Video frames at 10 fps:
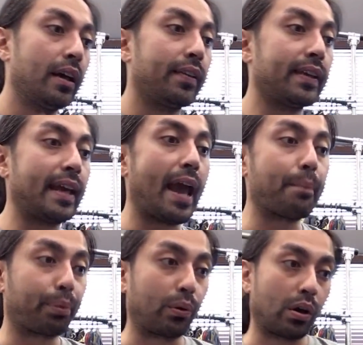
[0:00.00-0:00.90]
the
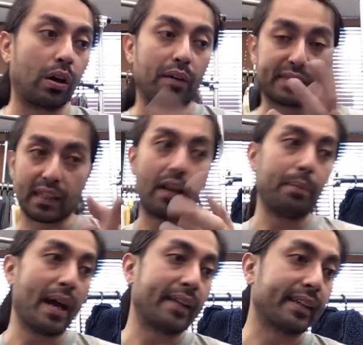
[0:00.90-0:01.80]
Emperor of
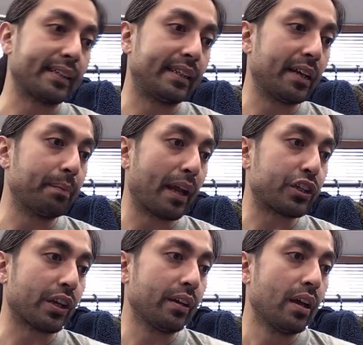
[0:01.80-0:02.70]
Slub, as I did
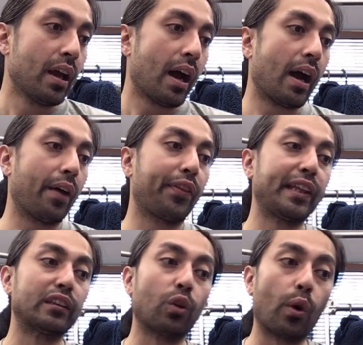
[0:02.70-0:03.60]
mention, uh, the
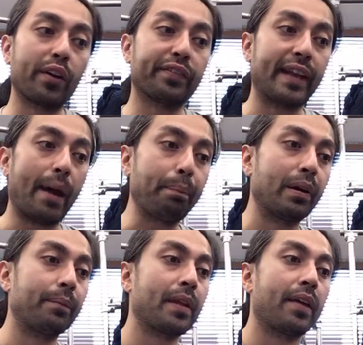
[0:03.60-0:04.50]
Lord of
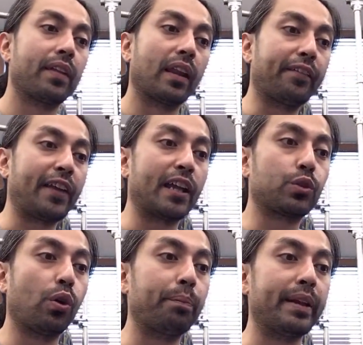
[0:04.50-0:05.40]
Nep, the Left Hand
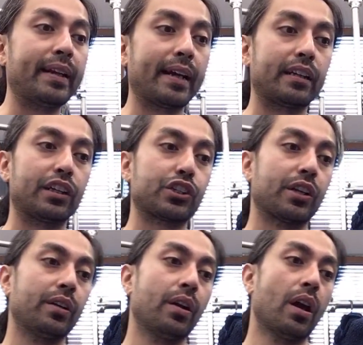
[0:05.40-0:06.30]
Twelve Midnight
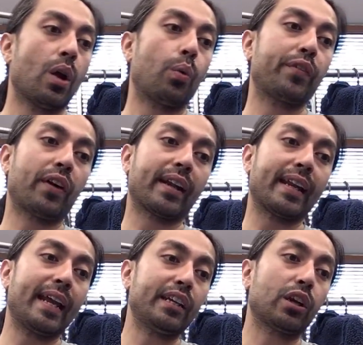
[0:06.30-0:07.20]
Edition. We've got
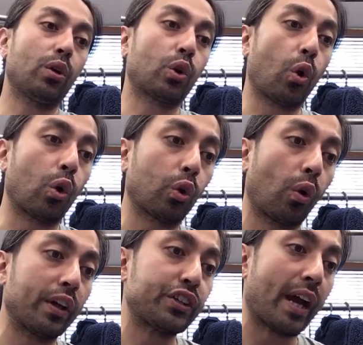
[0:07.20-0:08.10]
an indigo
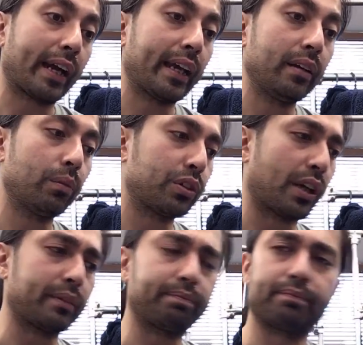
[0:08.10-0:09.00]
corduroy jacket, which
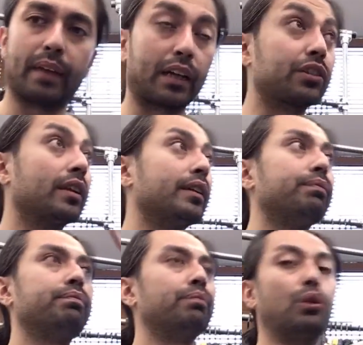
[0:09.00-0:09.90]
I actually
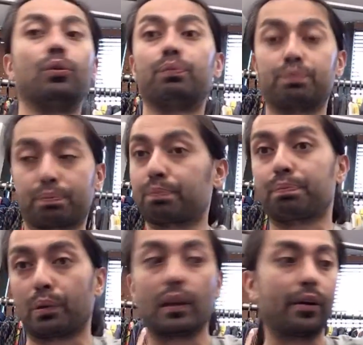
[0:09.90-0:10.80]
will
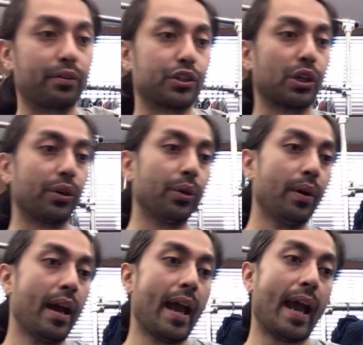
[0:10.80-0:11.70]
pull out and show you,
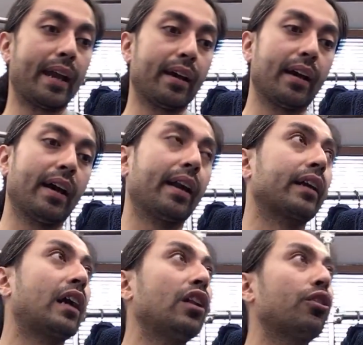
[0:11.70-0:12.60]
and a, a
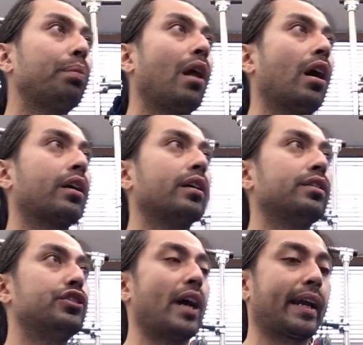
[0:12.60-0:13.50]
color block
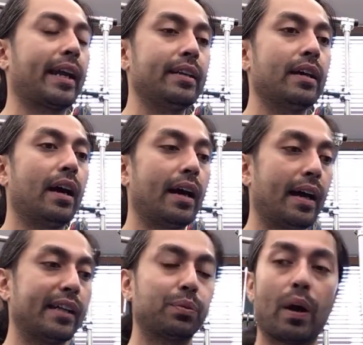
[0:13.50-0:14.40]
jacket uh,
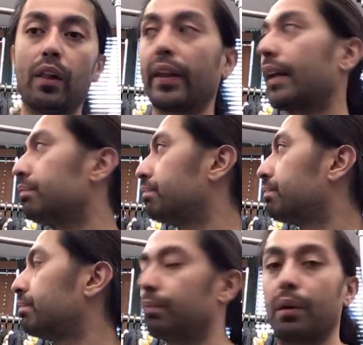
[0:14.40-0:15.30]
as well that I,
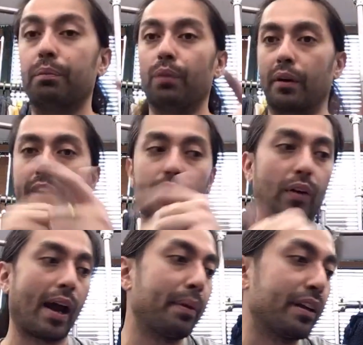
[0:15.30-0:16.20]
I'm going to
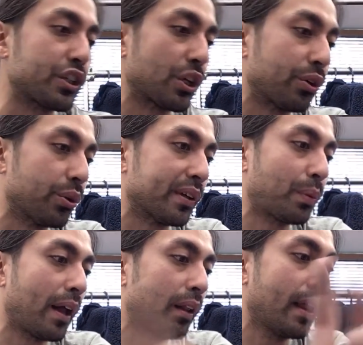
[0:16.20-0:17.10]
grab and show you as
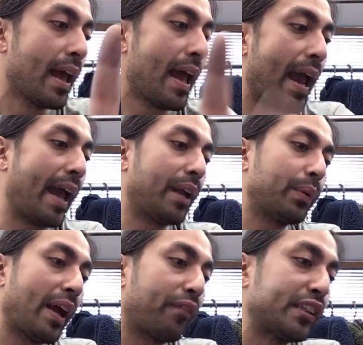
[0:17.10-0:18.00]
well. And we
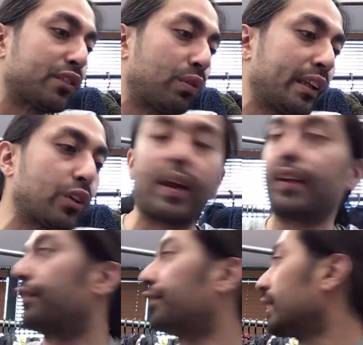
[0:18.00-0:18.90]
have these really great